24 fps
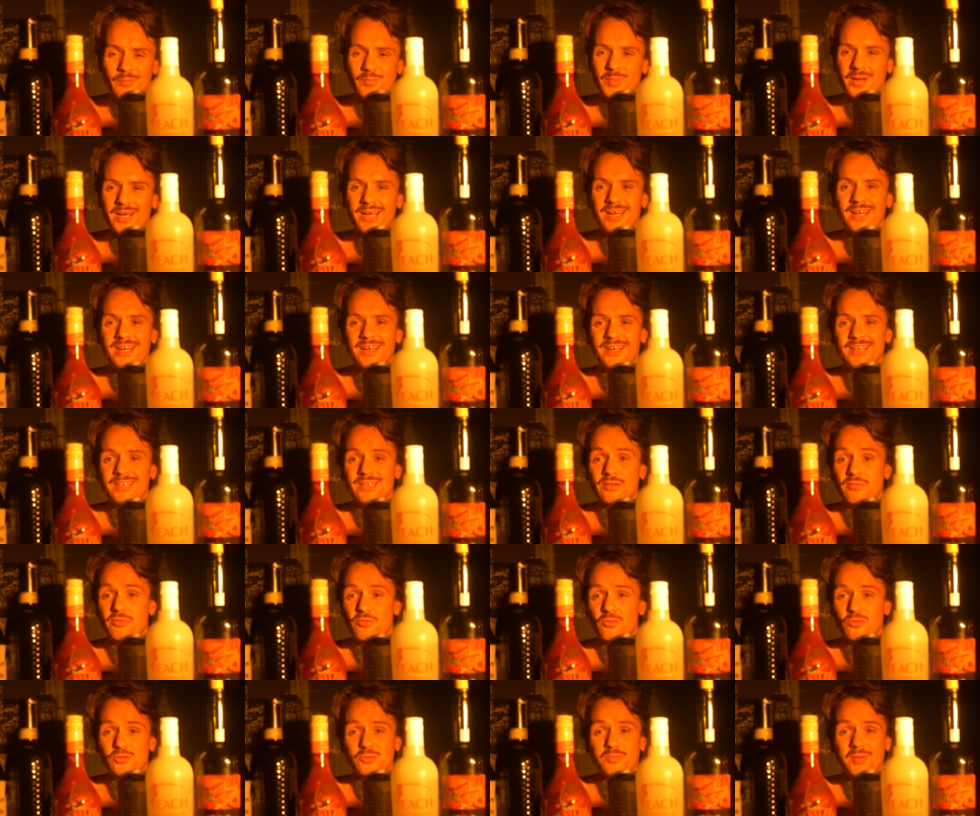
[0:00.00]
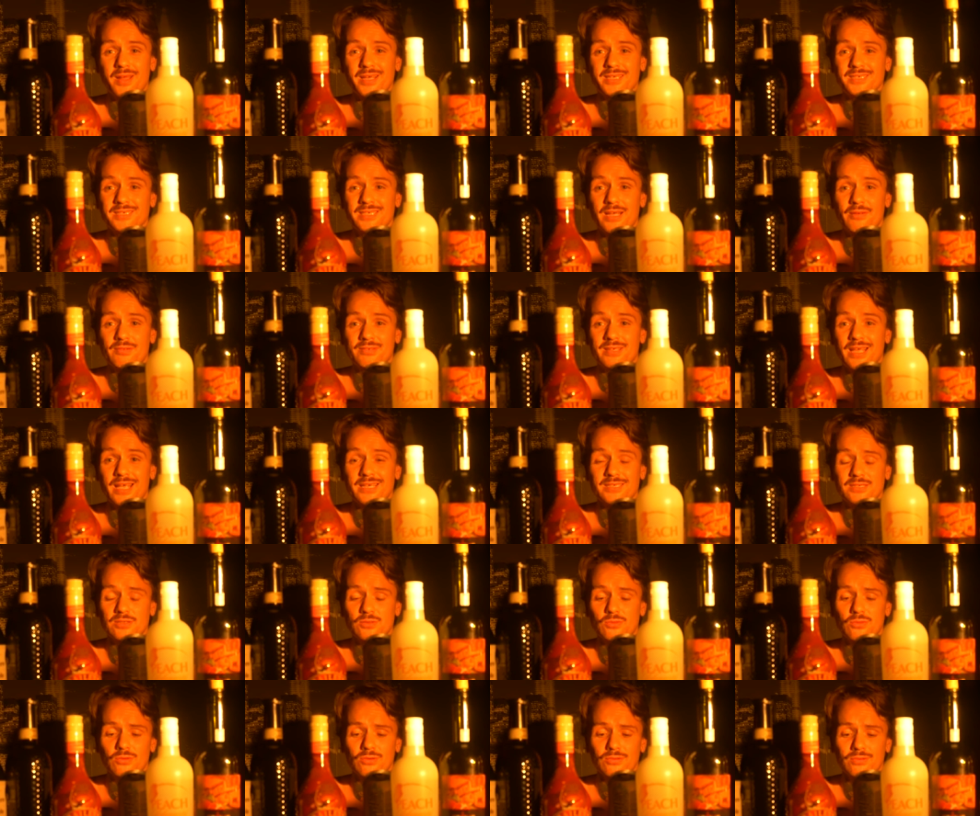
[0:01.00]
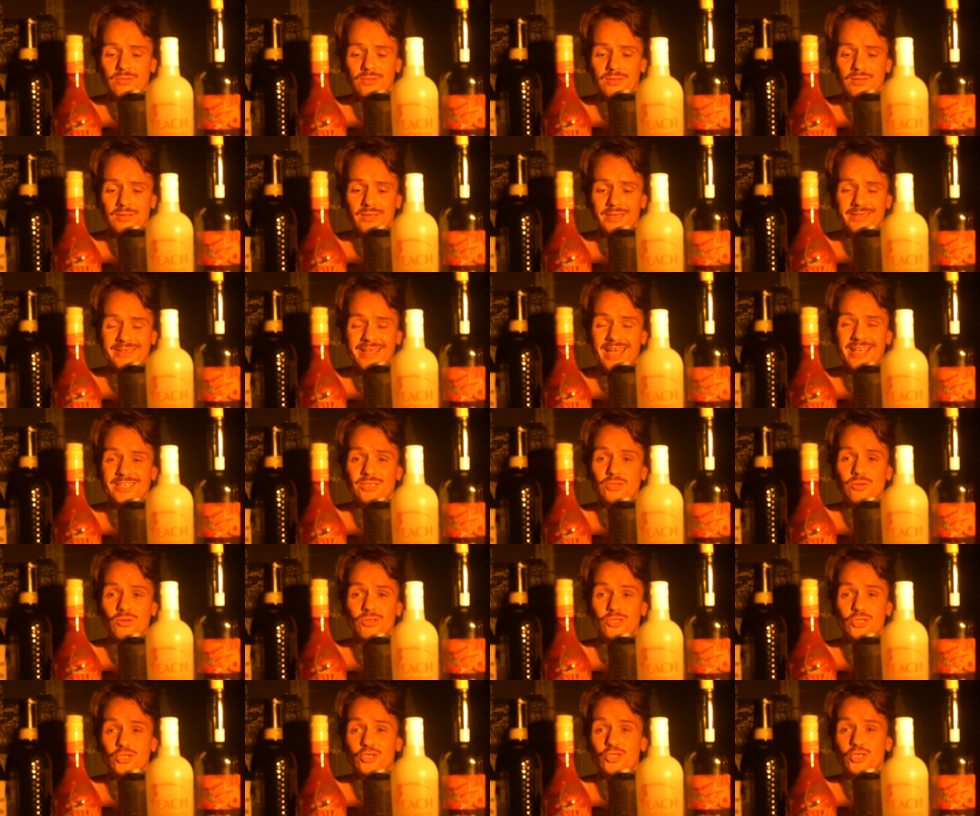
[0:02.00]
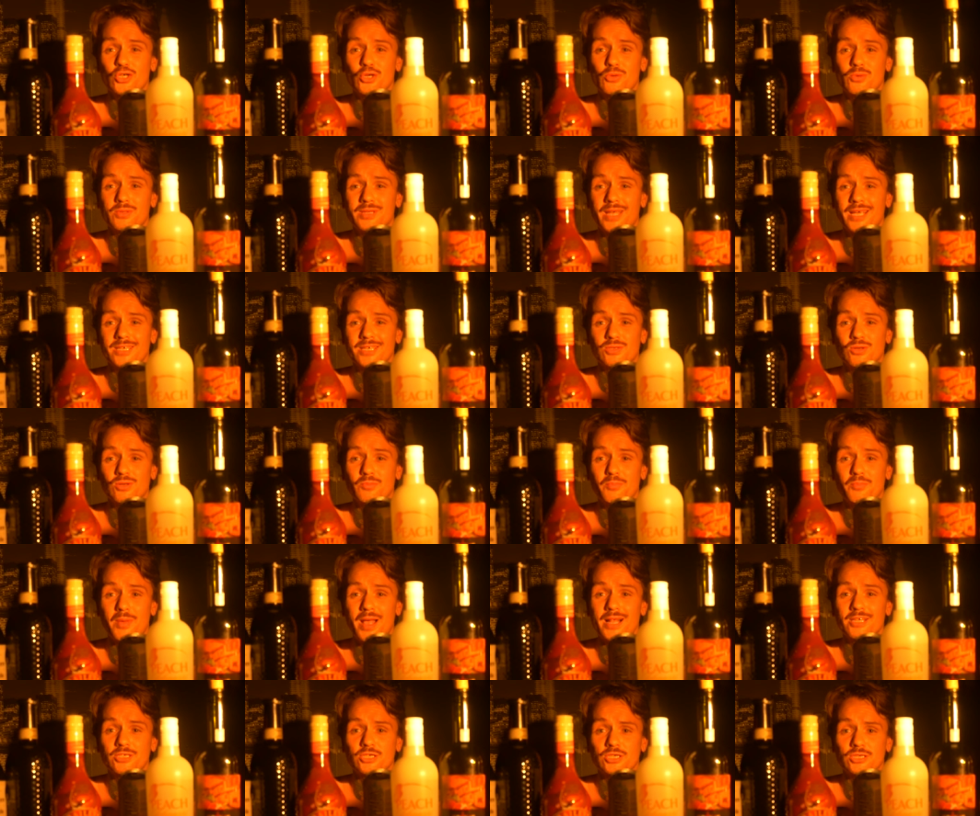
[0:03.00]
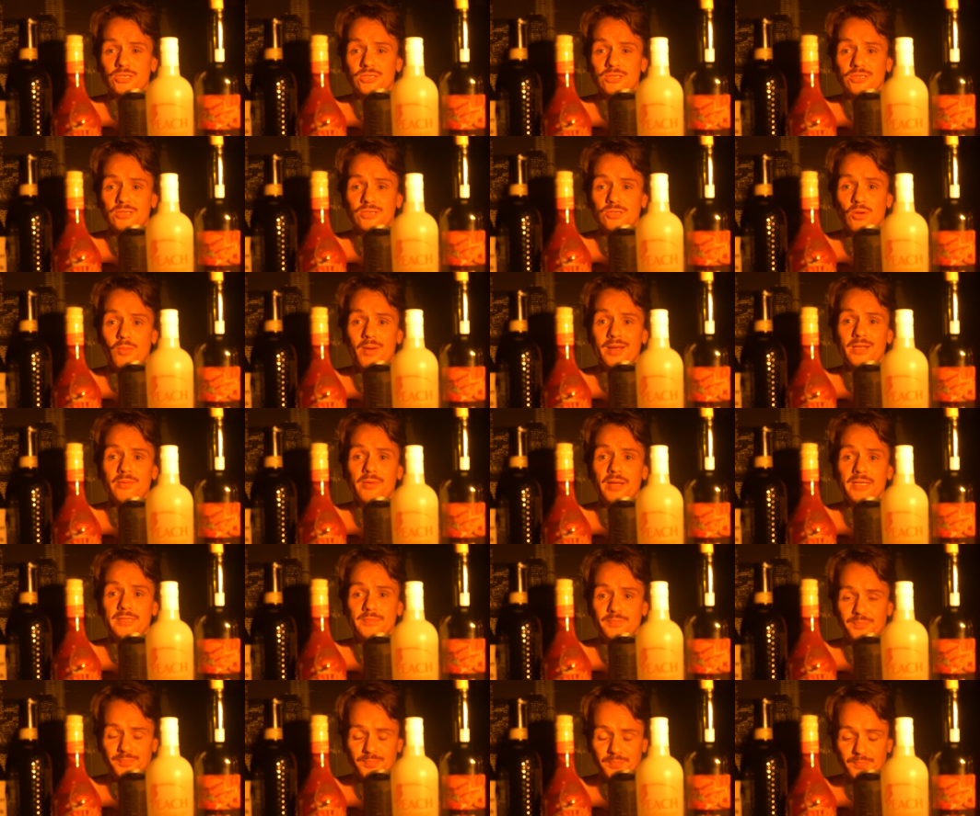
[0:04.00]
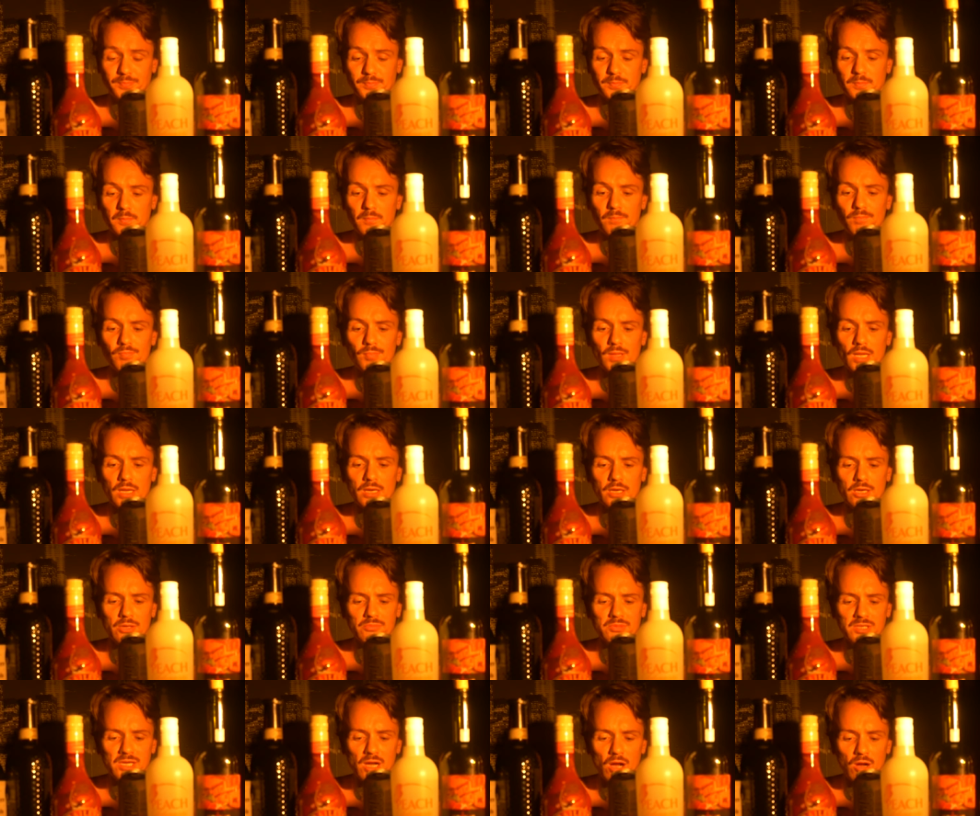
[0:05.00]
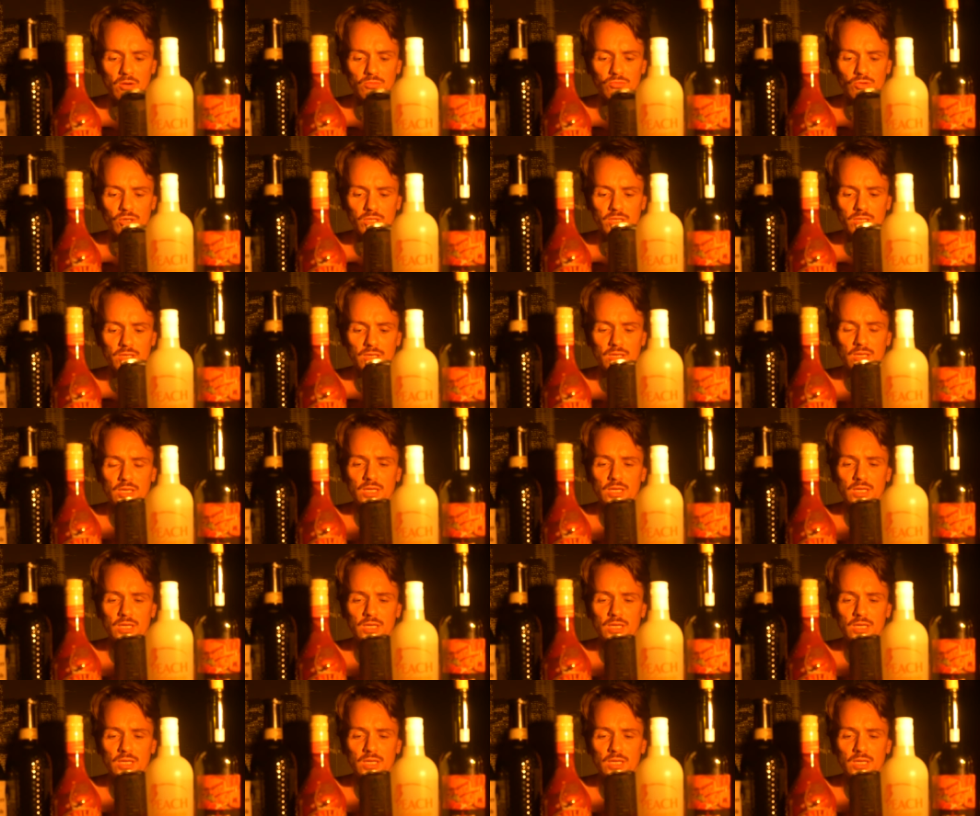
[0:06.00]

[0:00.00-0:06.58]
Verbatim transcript: Bear in the first place never tasted good. It tastes like stew, it tastes like belches. So anyway, here we go, right?